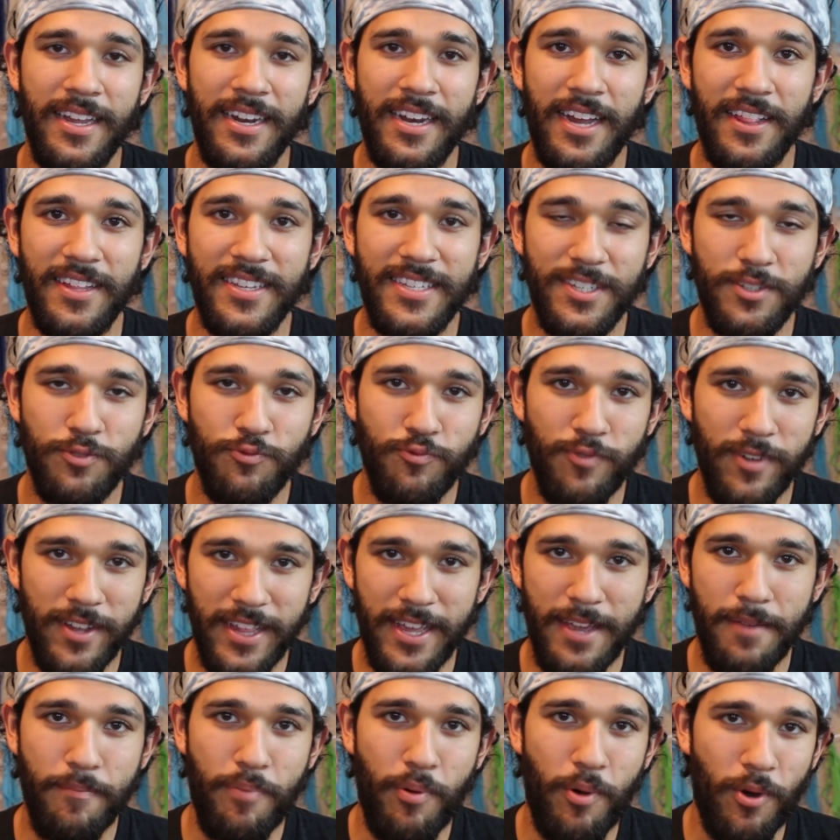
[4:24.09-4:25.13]
Now this is
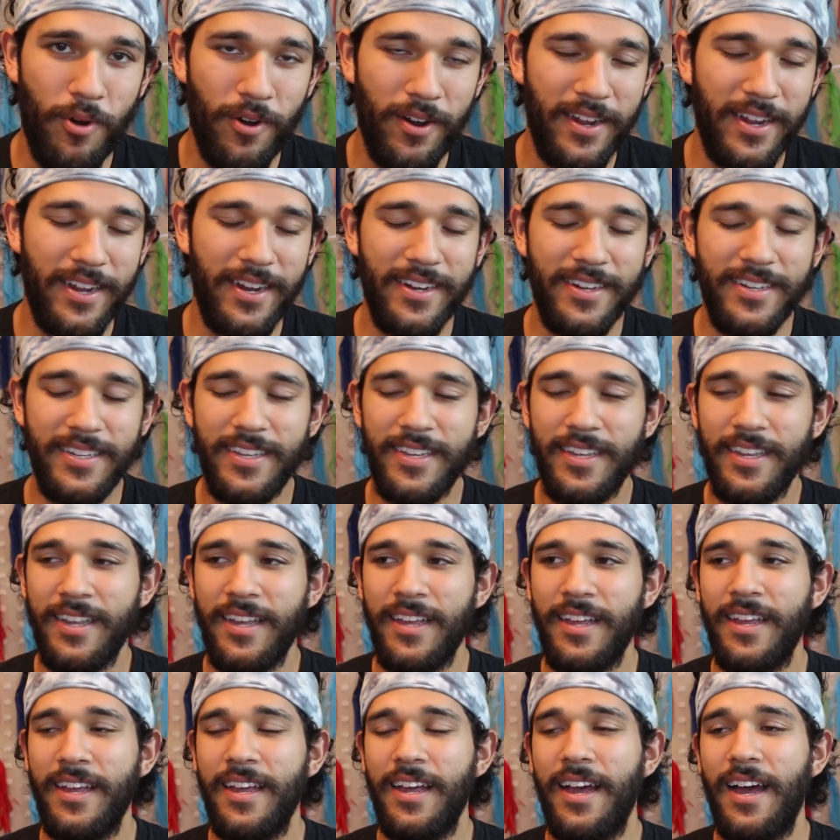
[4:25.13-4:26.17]
really important
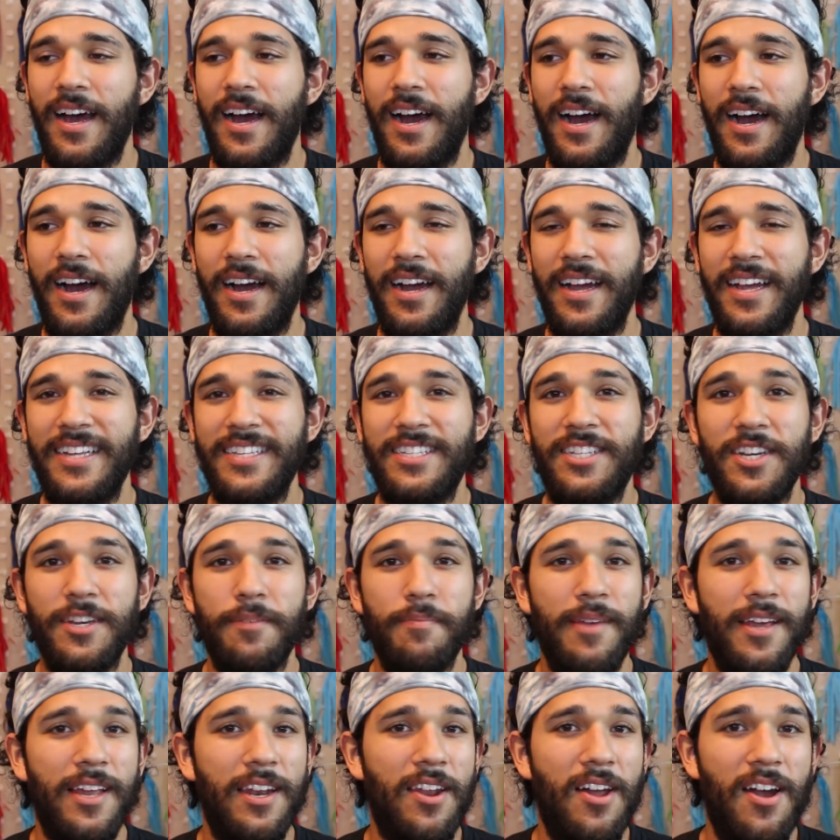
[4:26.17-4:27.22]
uh, it took
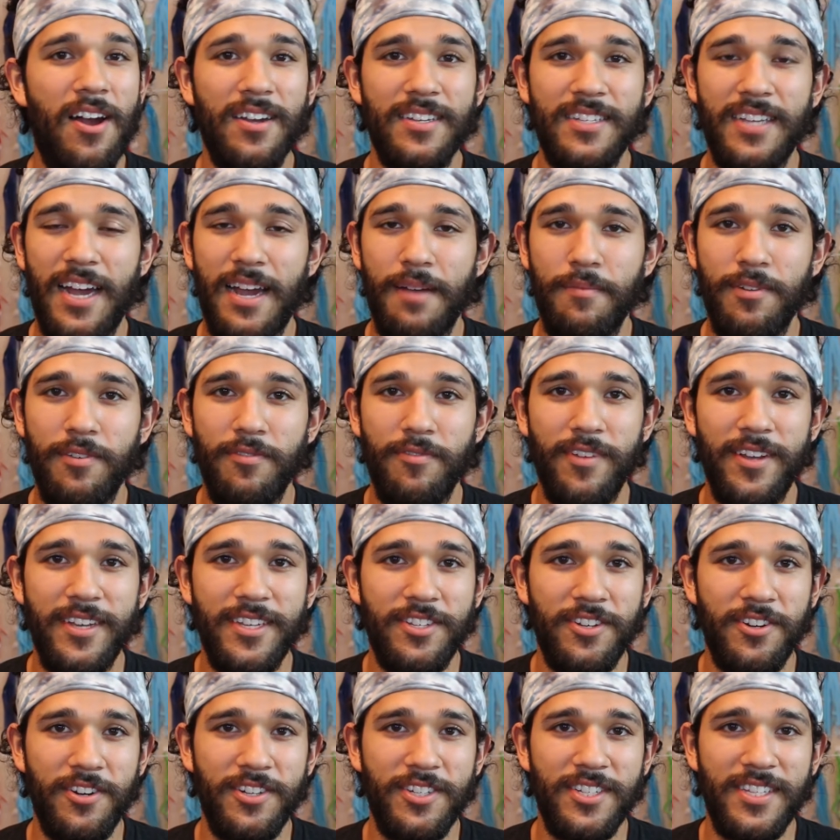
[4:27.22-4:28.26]
me a long time to
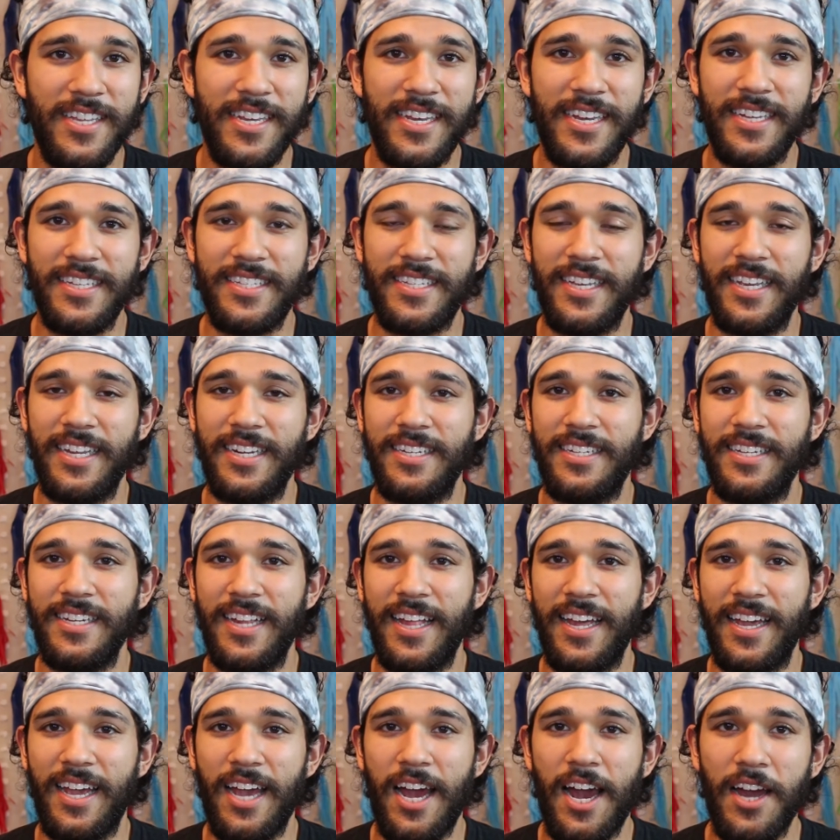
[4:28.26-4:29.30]
research this and to
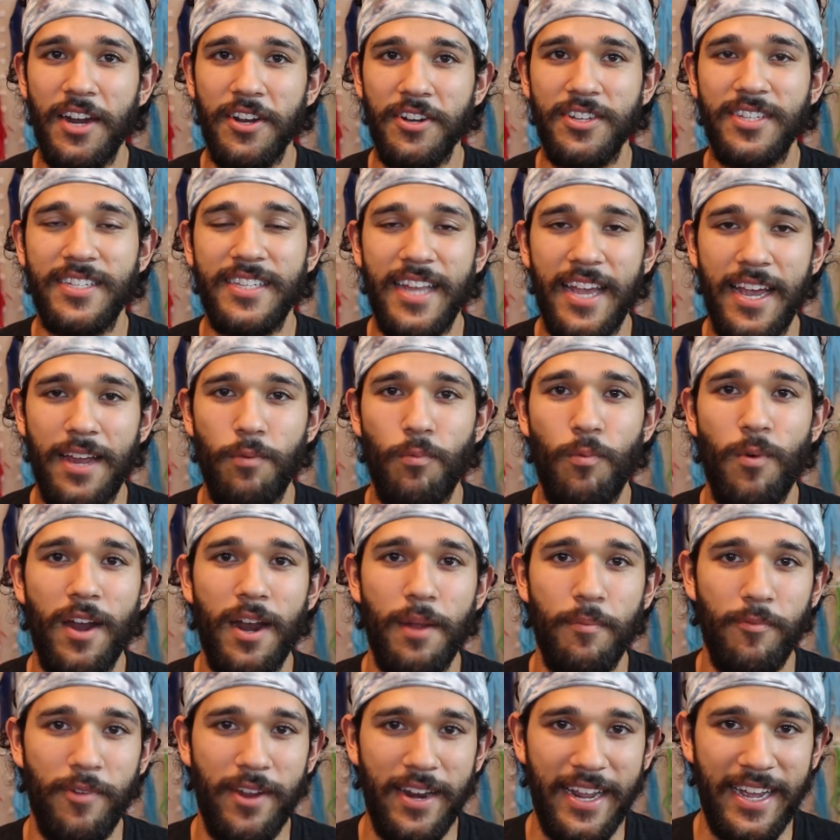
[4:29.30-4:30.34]
like understand what
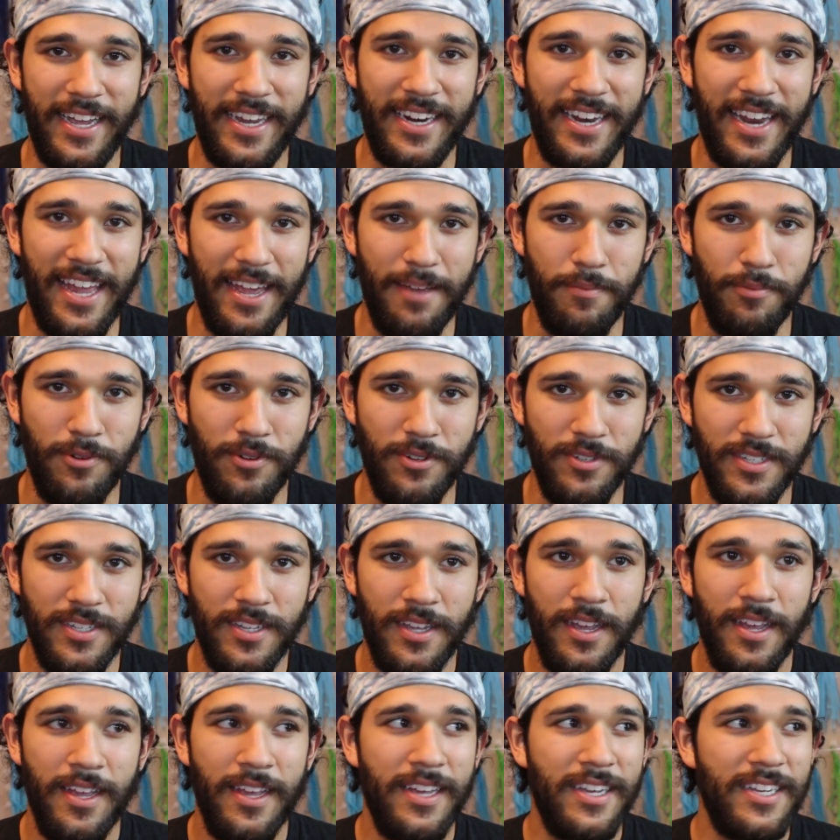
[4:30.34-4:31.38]
I'm reading in labels.